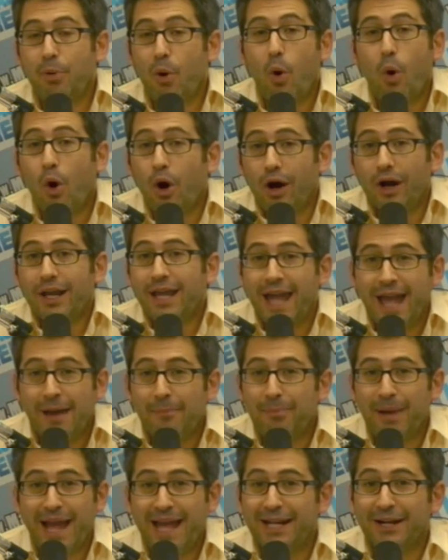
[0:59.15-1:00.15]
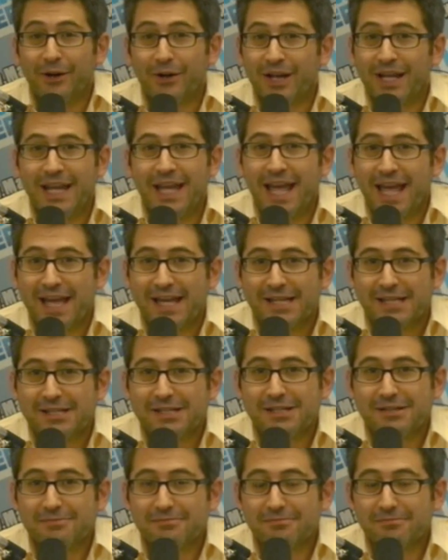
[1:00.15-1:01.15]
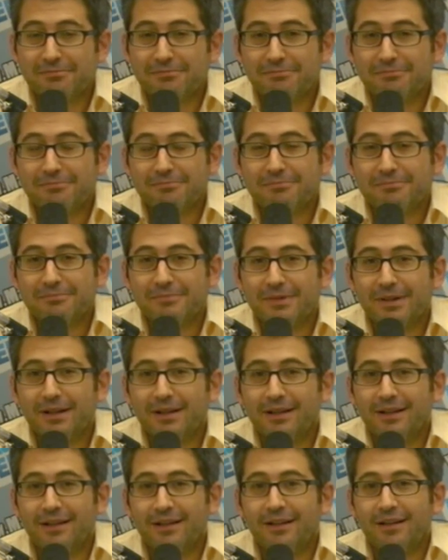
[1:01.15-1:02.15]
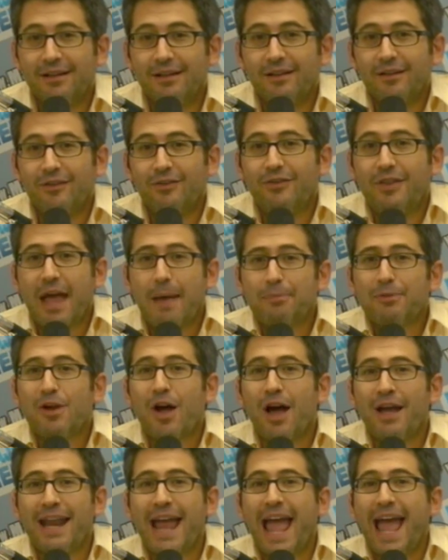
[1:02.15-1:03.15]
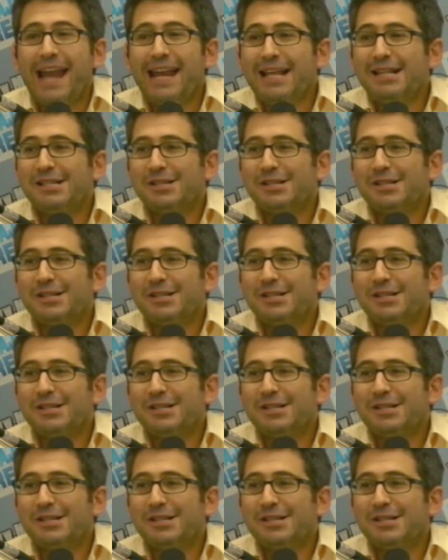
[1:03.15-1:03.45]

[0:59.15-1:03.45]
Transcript: poor campaigner he is, steps on any